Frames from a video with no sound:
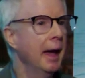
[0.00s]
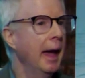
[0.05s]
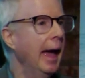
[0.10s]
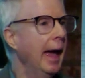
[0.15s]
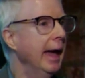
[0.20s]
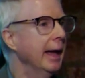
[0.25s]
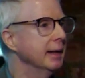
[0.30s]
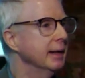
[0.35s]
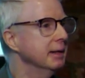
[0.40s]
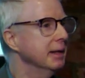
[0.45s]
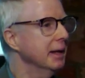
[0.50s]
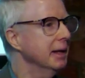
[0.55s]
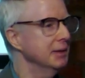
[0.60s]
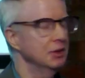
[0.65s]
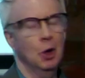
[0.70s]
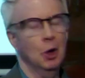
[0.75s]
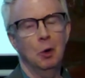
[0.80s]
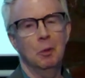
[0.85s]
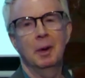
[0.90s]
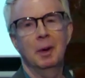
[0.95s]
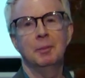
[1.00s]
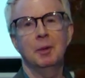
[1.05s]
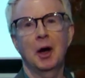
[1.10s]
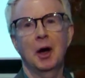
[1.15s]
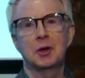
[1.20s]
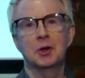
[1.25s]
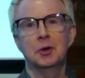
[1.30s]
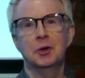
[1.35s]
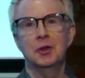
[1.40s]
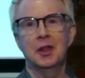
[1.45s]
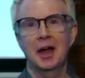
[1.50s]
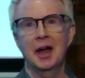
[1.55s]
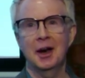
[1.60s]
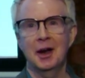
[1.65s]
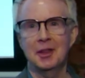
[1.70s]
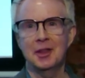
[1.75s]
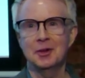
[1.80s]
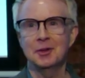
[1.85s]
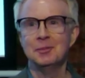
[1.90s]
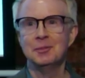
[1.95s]
And uh, no, I'm not going to do that
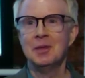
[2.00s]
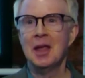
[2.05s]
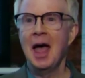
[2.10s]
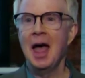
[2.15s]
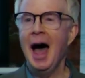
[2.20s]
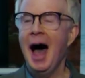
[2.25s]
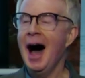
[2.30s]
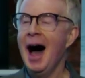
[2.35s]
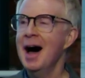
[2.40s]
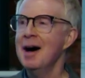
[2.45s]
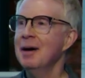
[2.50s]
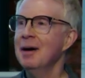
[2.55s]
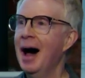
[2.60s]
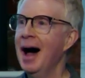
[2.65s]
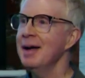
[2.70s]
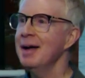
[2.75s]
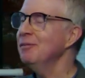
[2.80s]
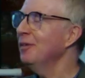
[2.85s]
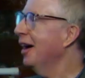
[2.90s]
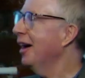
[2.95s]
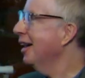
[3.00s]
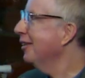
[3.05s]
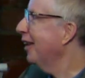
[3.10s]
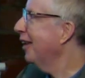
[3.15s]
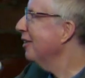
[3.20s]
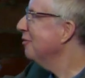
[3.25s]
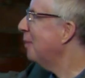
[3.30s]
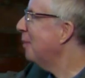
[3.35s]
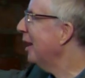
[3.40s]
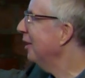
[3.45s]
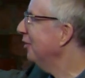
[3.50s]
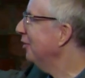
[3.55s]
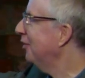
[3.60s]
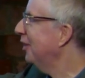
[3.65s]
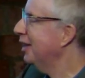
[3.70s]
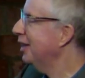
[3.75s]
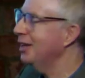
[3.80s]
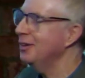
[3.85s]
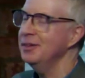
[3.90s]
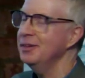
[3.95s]
either. Uh, i have
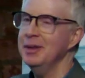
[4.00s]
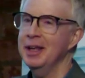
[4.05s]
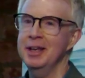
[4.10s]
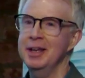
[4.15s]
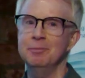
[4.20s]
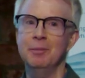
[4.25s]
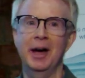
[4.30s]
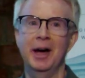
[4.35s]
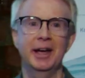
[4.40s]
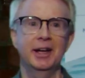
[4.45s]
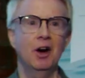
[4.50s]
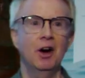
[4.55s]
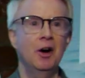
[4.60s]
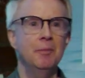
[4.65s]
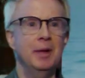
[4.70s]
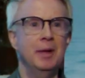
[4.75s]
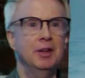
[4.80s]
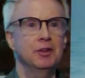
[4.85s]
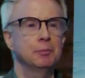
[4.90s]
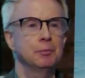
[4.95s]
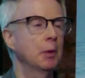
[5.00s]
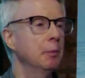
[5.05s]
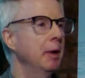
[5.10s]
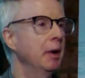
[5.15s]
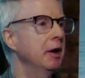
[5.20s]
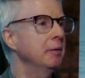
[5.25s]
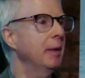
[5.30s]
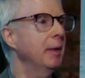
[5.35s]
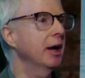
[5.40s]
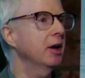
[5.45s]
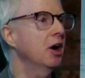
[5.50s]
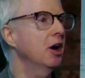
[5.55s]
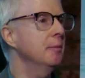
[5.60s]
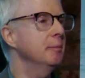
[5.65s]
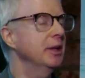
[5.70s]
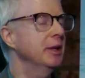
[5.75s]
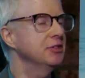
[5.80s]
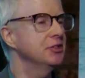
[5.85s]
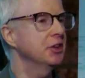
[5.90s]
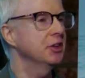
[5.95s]
benefited in my comments, preparing my
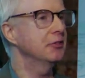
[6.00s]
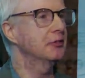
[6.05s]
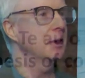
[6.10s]
comments here